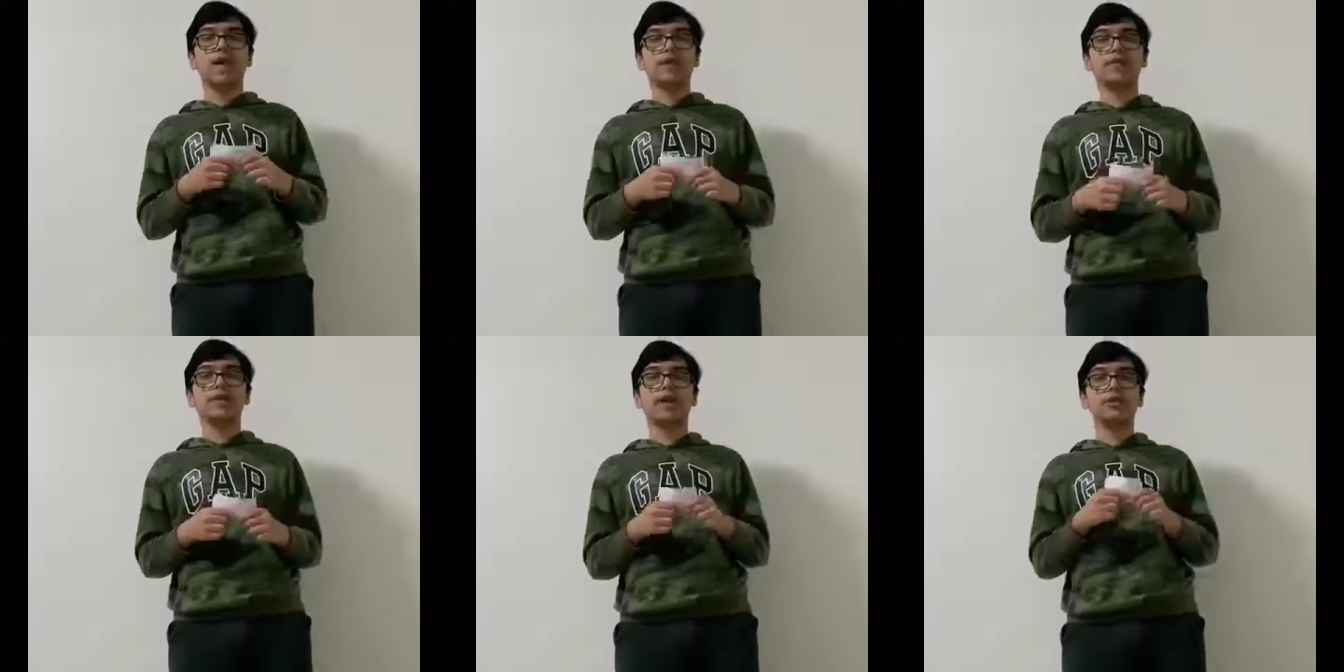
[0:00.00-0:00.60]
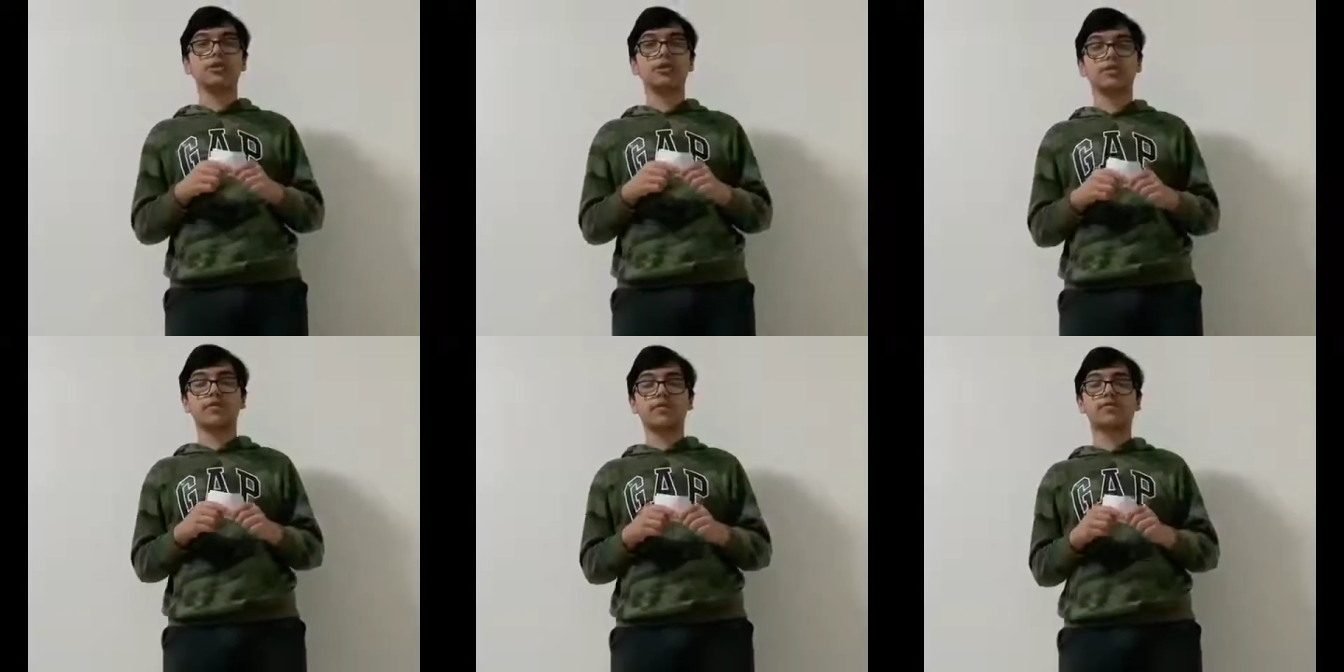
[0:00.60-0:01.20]
However, nations
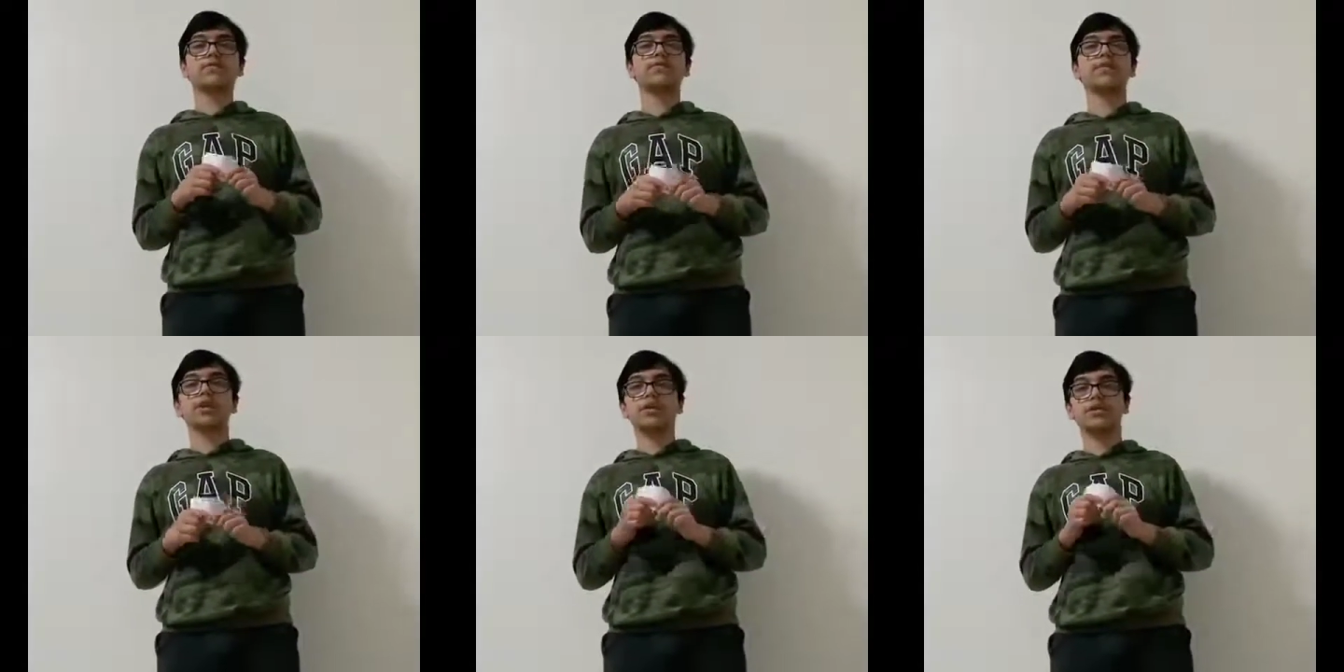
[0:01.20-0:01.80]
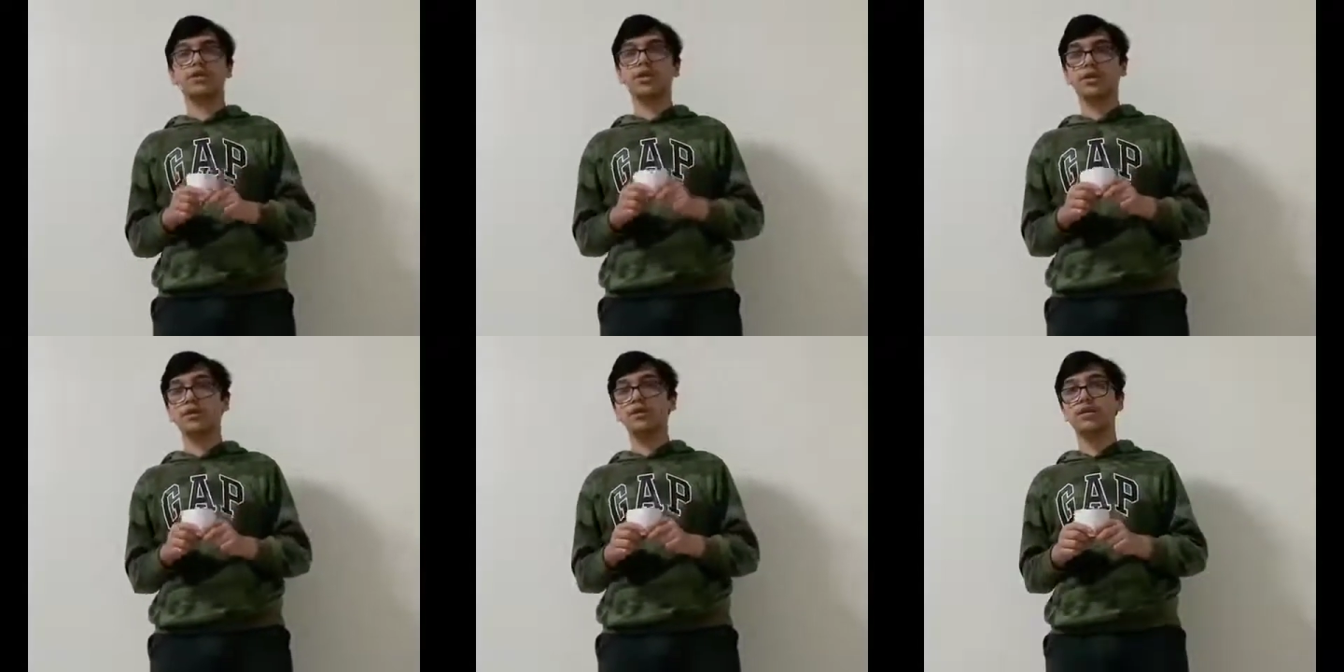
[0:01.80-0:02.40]
have gone from fighting each
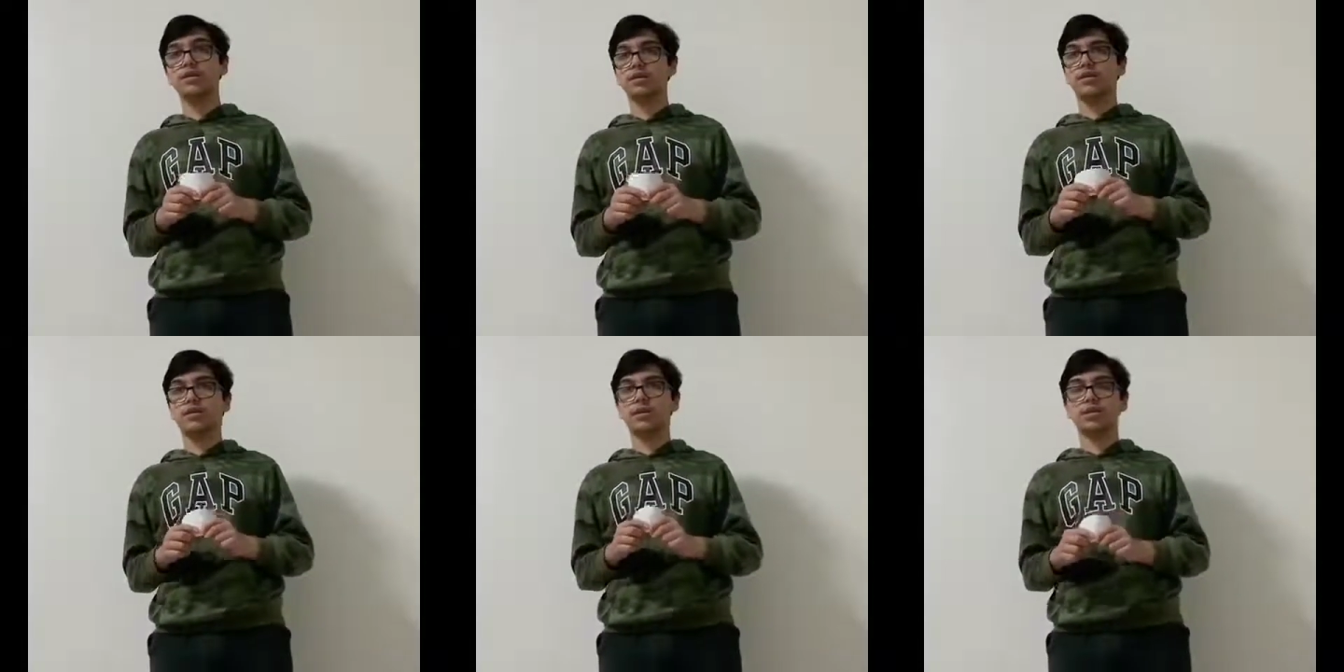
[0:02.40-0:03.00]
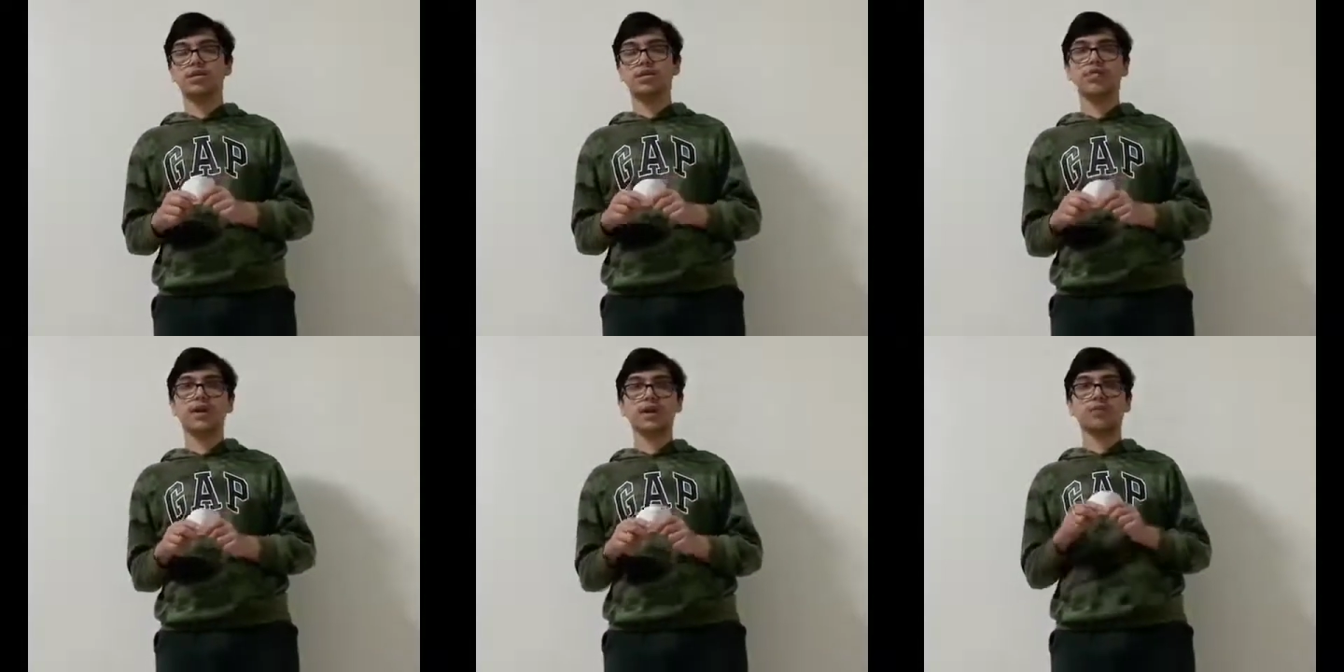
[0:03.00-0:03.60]
other to nations
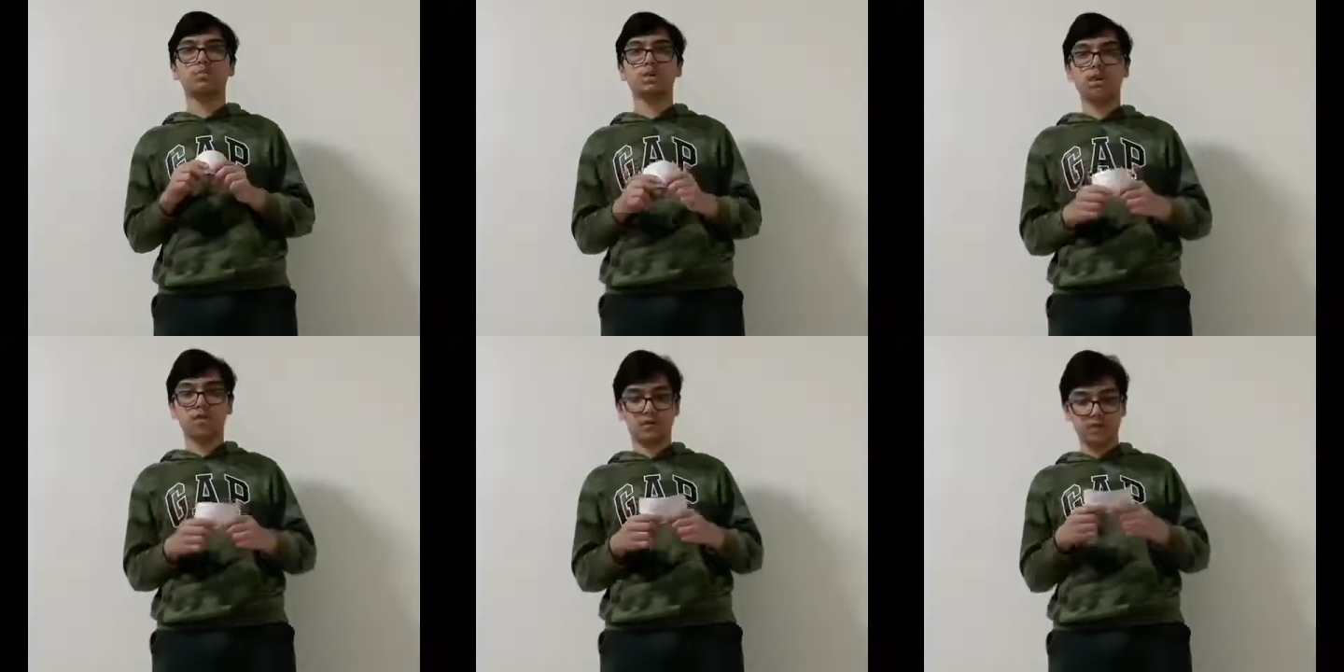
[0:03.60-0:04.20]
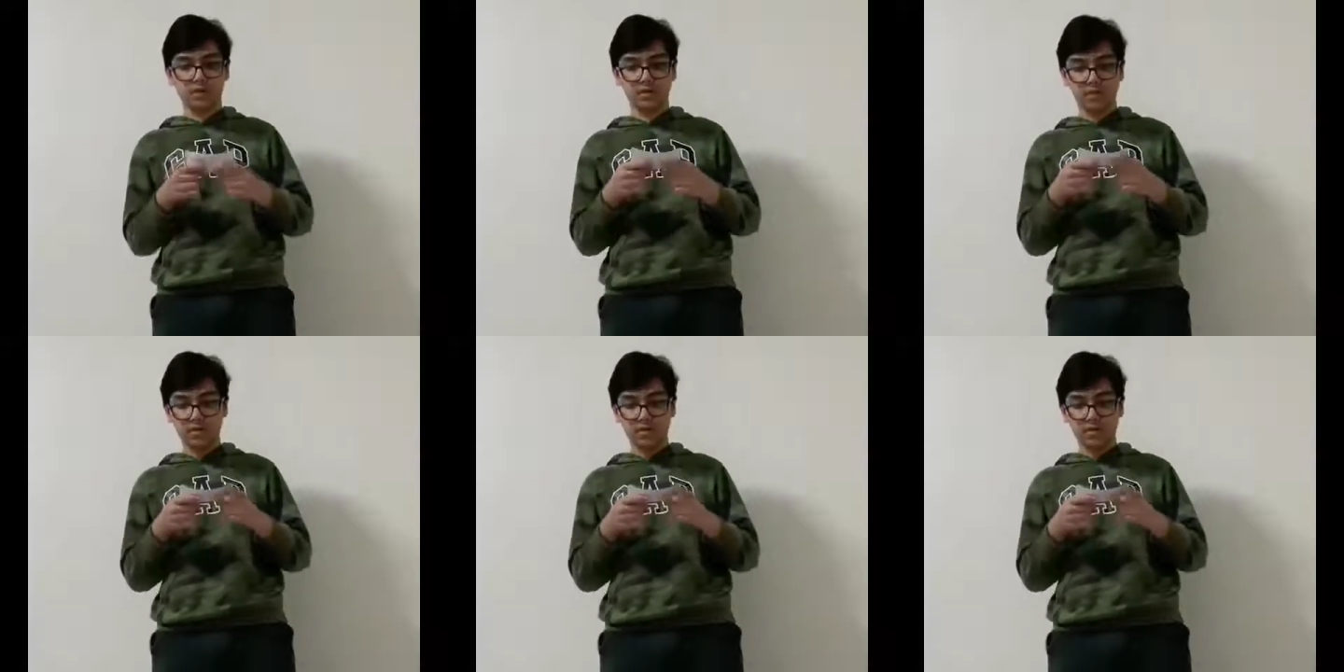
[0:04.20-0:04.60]
fighting themselves.